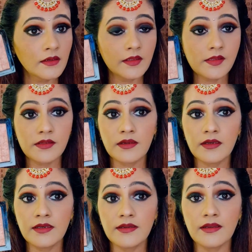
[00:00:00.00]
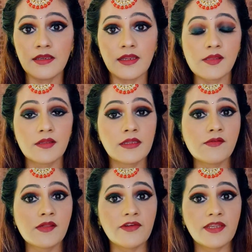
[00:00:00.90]
It's really nice. It
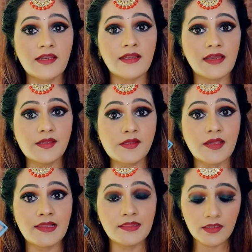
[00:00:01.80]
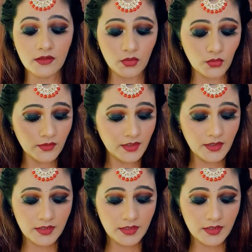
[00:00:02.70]
gives a very nice healthy glow.